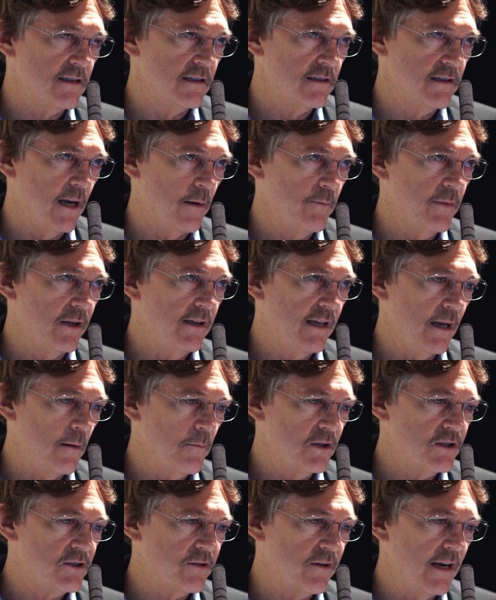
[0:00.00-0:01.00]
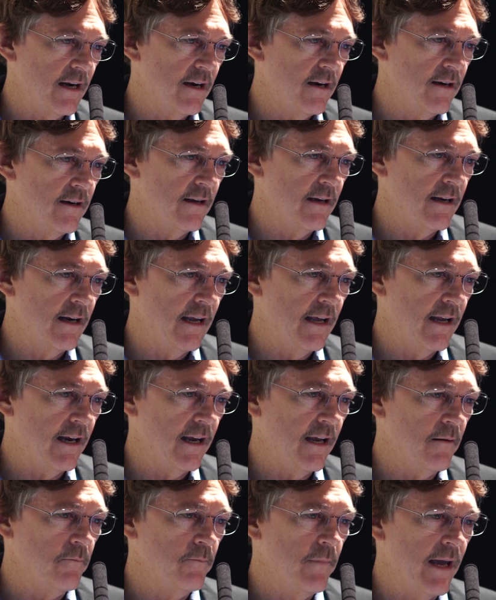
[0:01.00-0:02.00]
this has not been demonstrated in
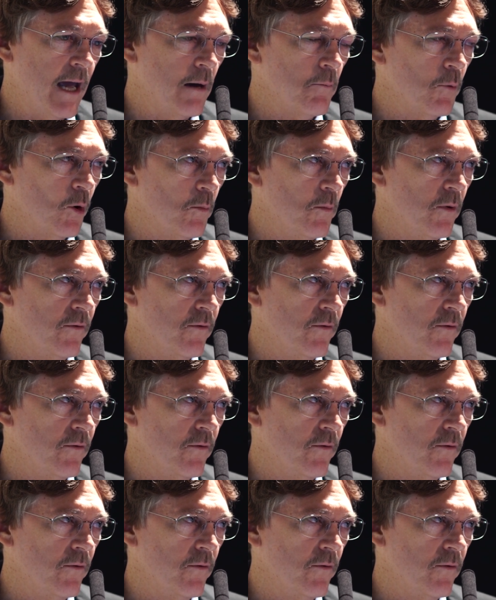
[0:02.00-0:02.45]
any mammal